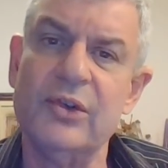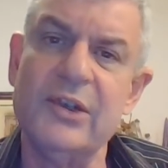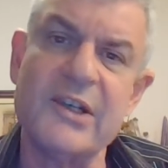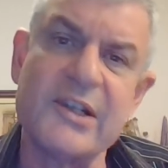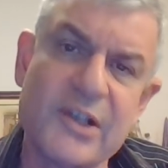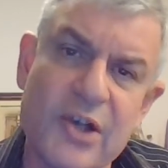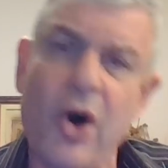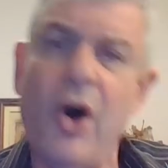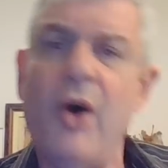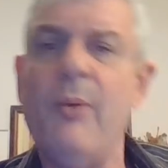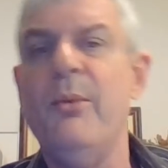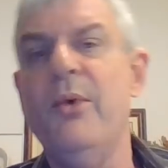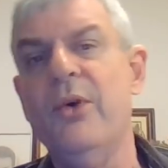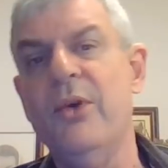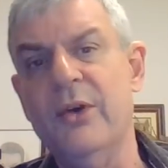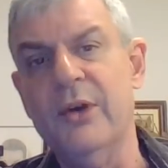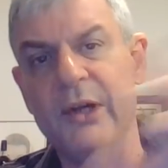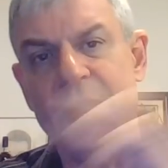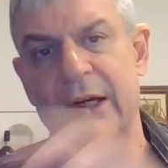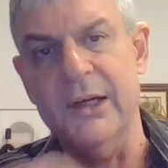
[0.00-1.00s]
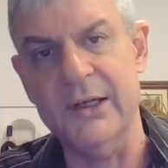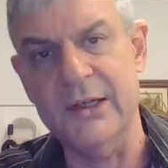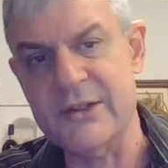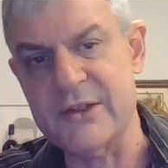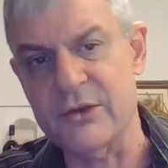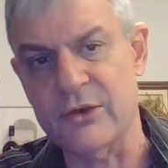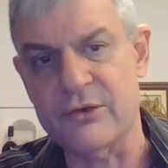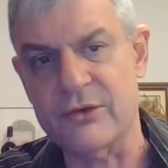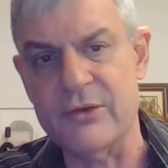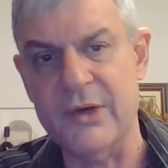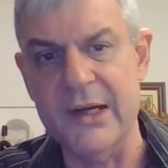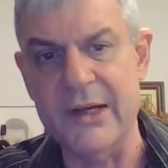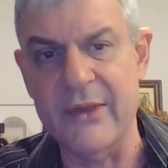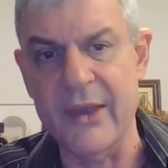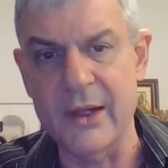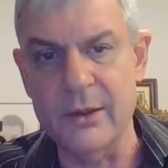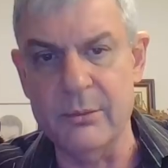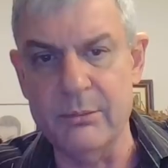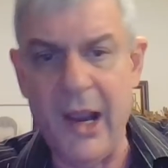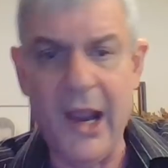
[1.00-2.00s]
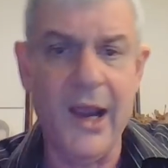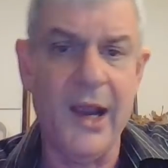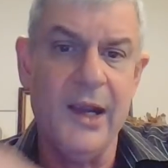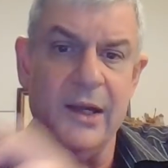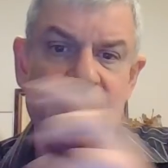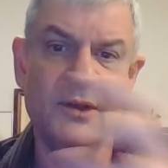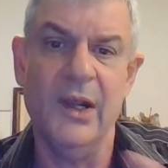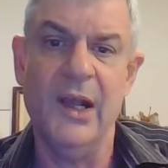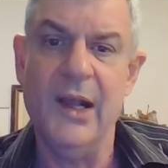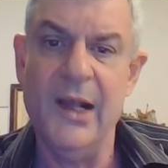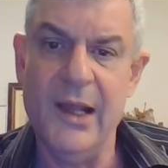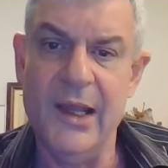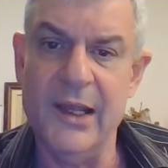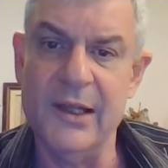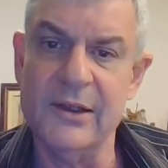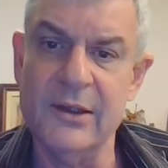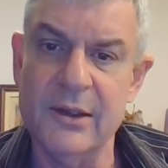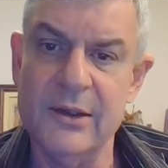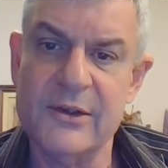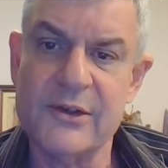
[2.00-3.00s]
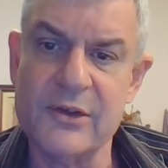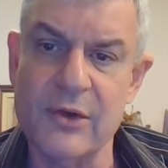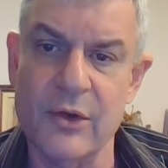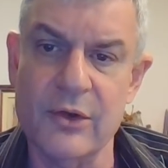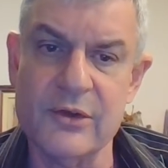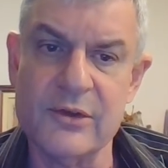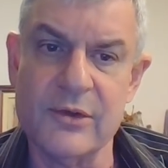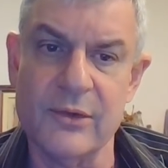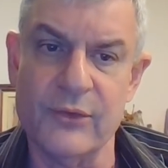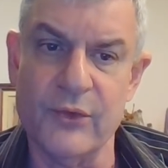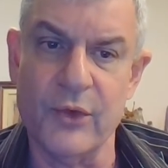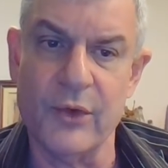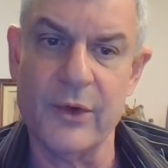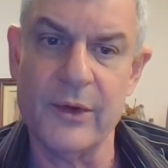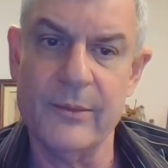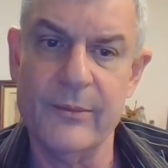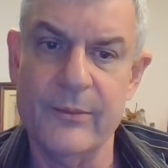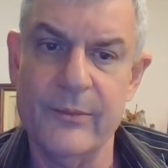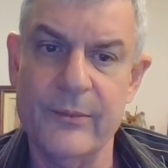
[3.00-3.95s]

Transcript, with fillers: as common, and it's not really that bad, and so on and so forth.